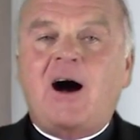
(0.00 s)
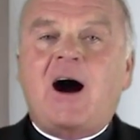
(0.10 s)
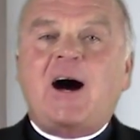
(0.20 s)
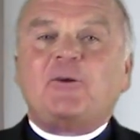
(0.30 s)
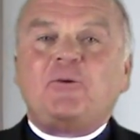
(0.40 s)

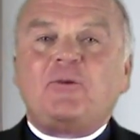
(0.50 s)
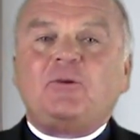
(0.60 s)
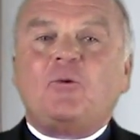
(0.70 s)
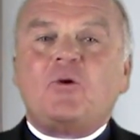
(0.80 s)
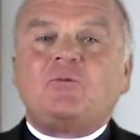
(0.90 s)
Honor the
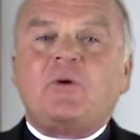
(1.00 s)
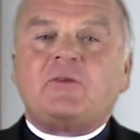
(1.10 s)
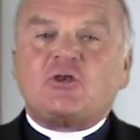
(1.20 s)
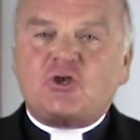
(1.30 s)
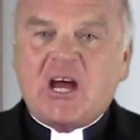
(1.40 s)
Lord
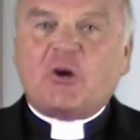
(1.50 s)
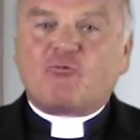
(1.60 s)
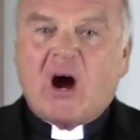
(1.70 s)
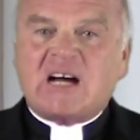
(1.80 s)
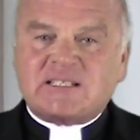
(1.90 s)
with
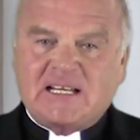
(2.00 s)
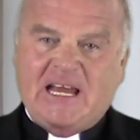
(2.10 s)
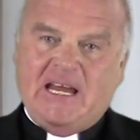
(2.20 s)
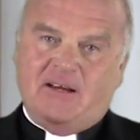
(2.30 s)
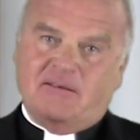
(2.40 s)

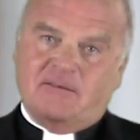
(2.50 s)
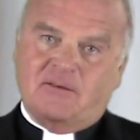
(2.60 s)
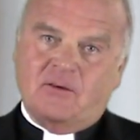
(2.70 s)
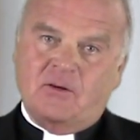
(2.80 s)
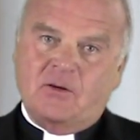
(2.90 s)
generosity.
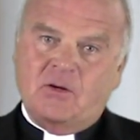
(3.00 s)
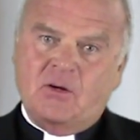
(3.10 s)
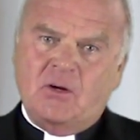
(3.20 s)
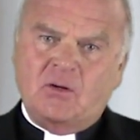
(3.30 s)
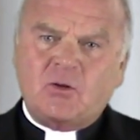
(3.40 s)

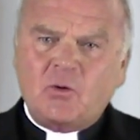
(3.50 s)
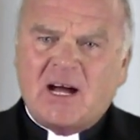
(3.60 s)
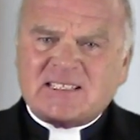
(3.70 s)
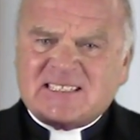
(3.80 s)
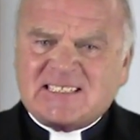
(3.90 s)
Do
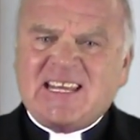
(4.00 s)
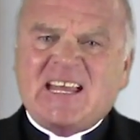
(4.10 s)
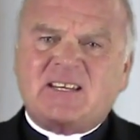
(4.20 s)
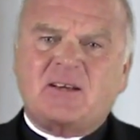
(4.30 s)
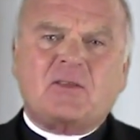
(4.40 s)
not
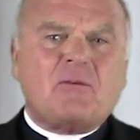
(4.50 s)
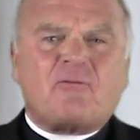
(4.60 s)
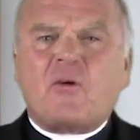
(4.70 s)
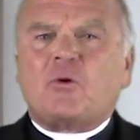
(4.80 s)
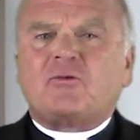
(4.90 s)
stint the
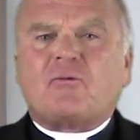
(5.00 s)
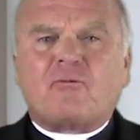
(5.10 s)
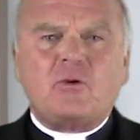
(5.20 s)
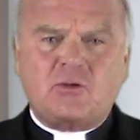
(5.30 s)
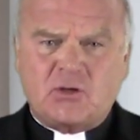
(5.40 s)
first
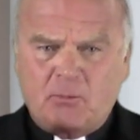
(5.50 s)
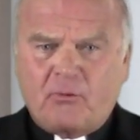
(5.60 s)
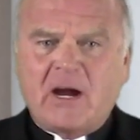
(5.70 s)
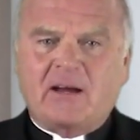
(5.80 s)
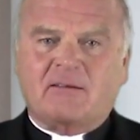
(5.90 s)
fruits you
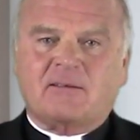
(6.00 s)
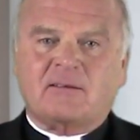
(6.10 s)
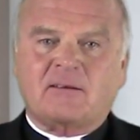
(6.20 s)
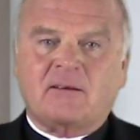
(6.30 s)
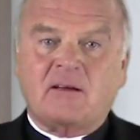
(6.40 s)
bring.
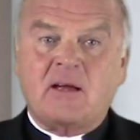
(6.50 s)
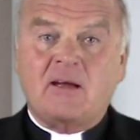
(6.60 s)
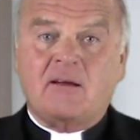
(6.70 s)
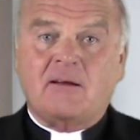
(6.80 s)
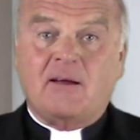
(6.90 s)

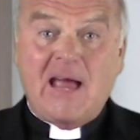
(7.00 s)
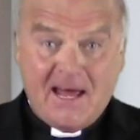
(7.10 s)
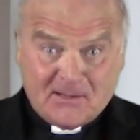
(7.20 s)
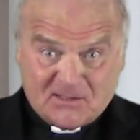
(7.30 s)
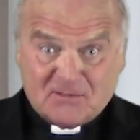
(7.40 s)

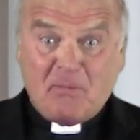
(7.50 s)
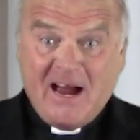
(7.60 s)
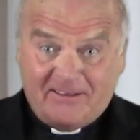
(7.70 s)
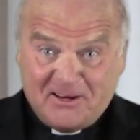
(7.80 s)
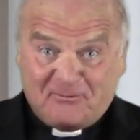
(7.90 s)
Add a
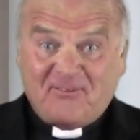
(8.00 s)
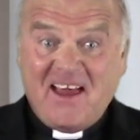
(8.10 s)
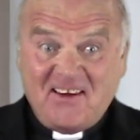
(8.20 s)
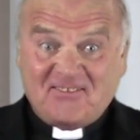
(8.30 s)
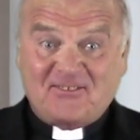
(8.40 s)
smiling
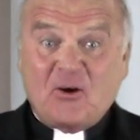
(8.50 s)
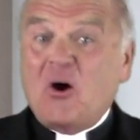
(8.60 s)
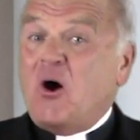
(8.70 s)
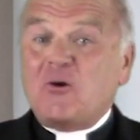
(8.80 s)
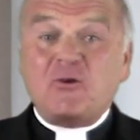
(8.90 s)
face to
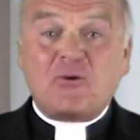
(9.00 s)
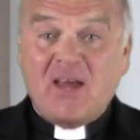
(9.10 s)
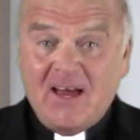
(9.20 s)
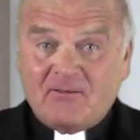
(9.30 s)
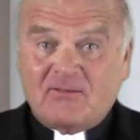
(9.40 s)
all your
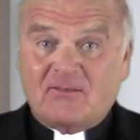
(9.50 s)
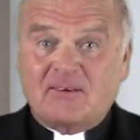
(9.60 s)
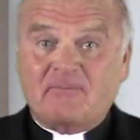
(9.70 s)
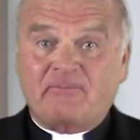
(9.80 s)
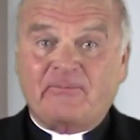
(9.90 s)

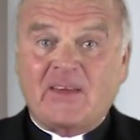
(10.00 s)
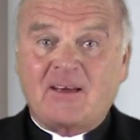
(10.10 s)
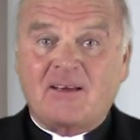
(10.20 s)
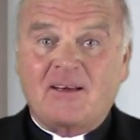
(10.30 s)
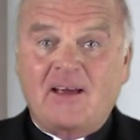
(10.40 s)
gifts,
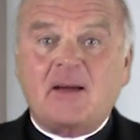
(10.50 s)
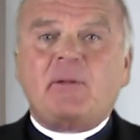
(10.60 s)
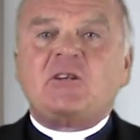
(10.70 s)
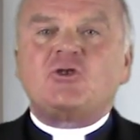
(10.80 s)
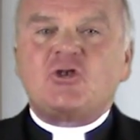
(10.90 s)
and
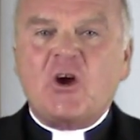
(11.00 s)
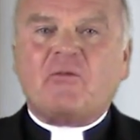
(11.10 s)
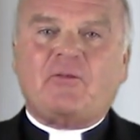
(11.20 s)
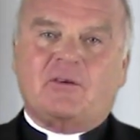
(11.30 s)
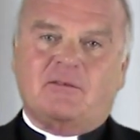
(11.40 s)
be
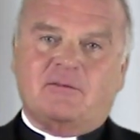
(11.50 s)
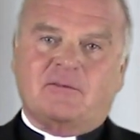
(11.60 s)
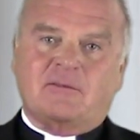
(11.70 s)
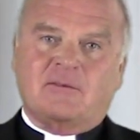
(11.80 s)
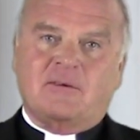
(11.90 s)
cheerful
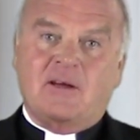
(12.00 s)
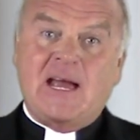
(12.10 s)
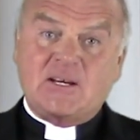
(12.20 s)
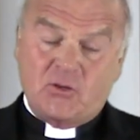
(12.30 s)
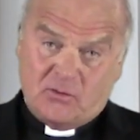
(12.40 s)

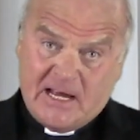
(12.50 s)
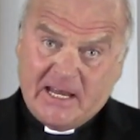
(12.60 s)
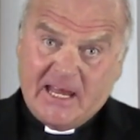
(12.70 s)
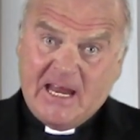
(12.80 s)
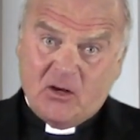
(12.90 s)
as you
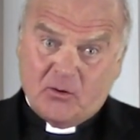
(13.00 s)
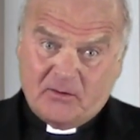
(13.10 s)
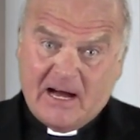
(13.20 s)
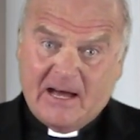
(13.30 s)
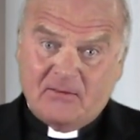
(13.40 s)
dedicate your
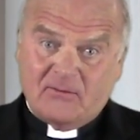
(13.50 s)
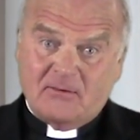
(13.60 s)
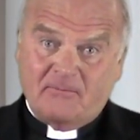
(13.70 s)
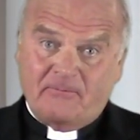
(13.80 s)
tithes.